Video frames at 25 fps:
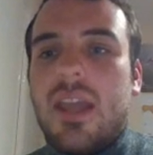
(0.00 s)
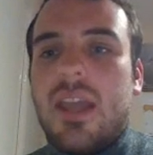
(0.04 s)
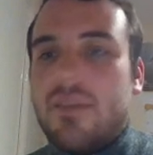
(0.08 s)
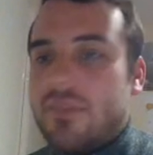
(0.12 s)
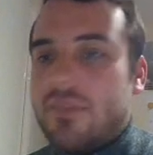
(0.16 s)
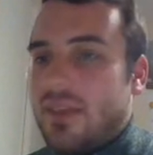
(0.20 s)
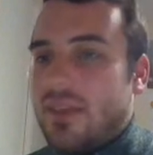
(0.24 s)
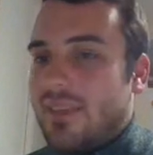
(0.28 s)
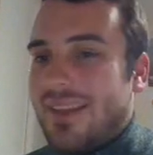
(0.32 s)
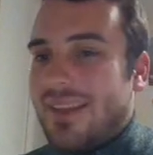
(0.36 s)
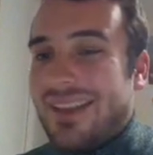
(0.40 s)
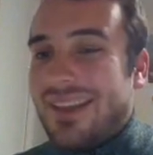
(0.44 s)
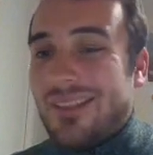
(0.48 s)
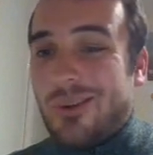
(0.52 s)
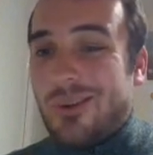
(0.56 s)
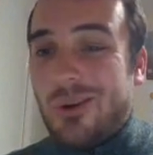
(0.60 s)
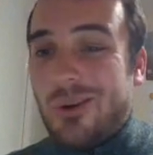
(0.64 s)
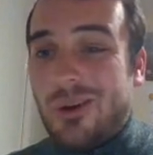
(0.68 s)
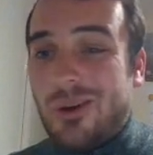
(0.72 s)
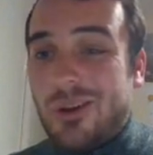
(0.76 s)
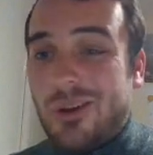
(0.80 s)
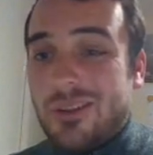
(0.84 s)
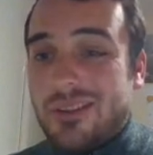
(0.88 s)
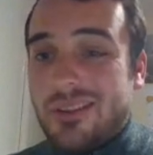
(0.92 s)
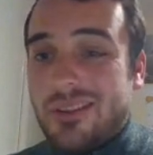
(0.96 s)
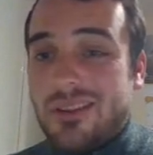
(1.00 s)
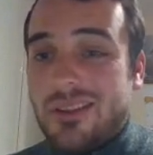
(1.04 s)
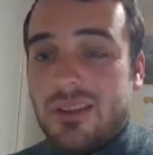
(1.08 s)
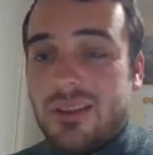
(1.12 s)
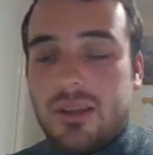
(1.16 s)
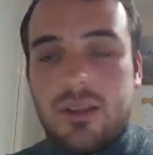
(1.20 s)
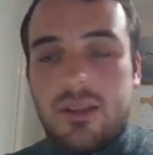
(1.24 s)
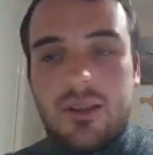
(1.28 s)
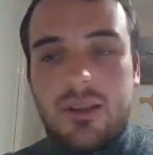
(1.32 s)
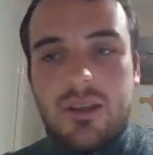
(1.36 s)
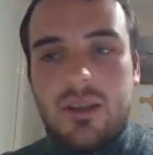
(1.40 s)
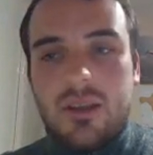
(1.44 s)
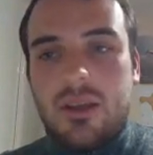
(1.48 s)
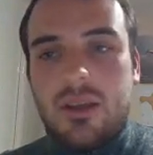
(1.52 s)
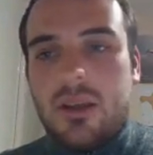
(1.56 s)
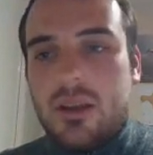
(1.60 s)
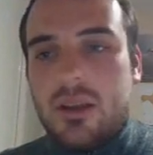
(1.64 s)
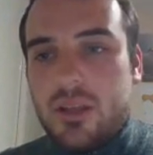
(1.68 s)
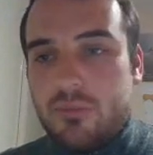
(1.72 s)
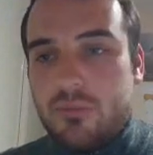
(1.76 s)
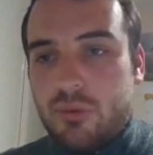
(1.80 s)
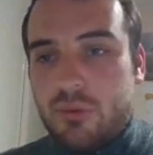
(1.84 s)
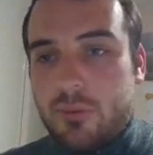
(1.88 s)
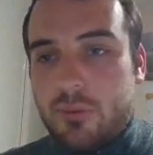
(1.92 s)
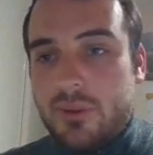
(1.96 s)
If they say it's hot,
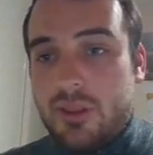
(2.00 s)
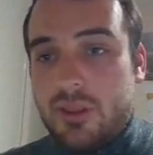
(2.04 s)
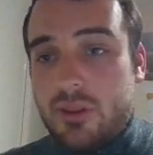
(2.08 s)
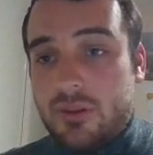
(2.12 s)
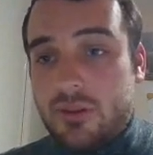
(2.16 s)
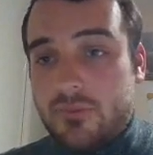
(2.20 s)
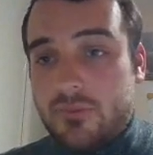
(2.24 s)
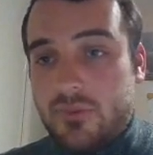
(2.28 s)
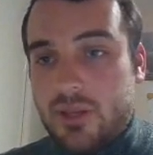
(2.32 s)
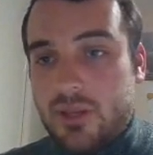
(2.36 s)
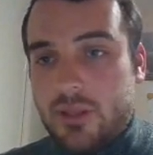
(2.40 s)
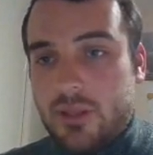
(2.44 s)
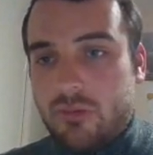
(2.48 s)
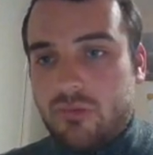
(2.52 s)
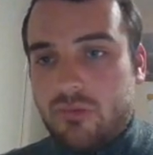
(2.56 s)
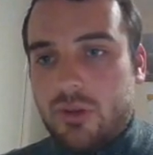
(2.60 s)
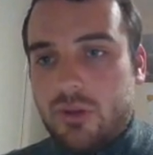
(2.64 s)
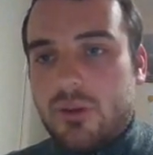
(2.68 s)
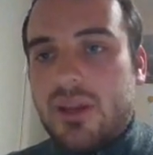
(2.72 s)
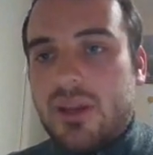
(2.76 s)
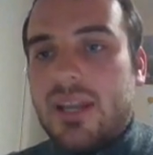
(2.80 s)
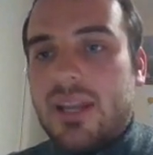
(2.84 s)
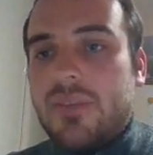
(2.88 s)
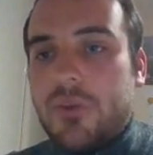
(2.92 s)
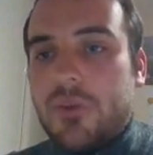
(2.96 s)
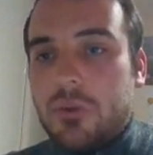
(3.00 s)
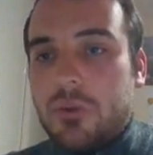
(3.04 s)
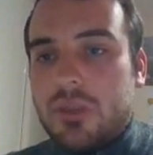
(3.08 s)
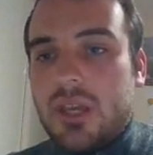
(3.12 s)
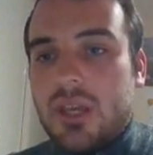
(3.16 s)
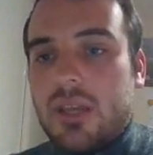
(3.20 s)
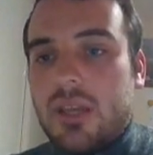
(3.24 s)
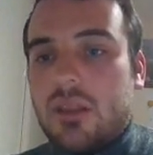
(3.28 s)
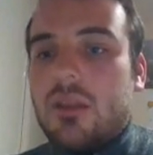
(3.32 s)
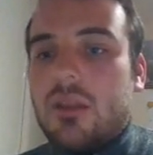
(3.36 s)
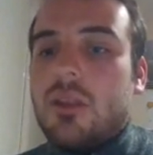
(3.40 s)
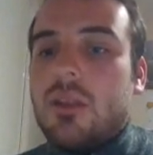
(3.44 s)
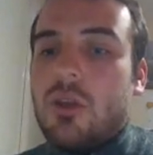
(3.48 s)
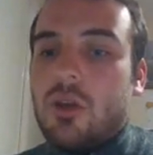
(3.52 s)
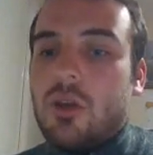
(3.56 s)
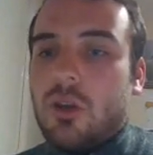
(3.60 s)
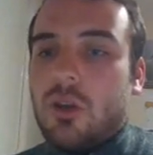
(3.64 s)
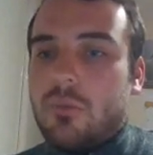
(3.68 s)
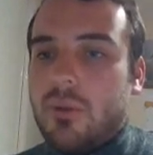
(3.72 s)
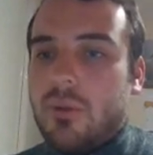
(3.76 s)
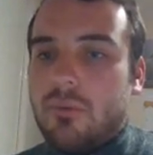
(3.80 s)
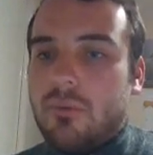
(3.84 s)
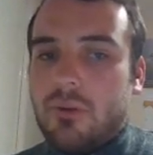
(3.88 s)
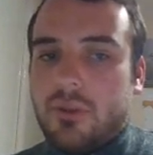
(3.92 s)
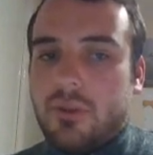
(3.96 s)
you probably shouldn't fly through, and if you did, you
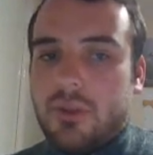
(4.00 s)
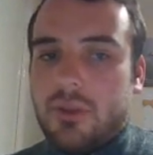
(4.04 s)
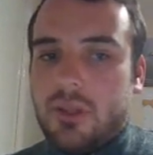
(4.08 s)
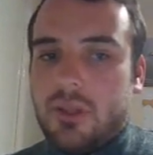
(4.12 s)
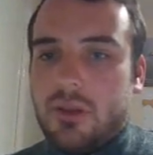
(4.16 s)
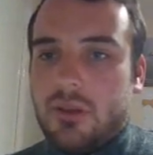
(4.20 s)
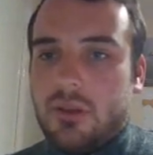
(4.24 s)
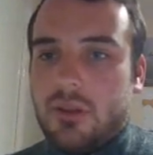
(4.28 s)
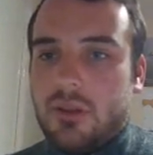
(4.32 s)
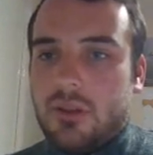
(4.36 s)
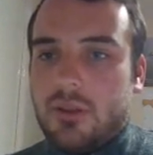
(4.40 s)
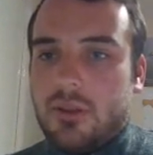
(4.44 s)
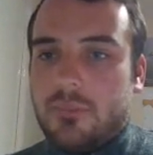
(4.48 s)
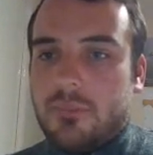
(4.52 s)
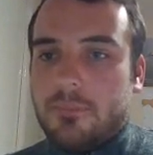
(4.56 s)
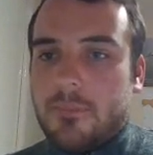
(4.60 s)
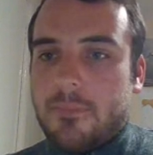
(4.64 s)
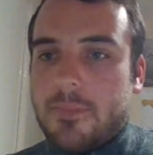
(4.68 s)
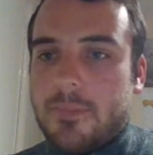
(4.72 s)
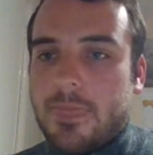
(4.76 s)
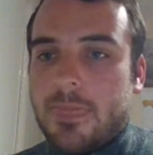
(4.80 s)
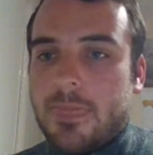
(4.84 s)
could be prosecuted.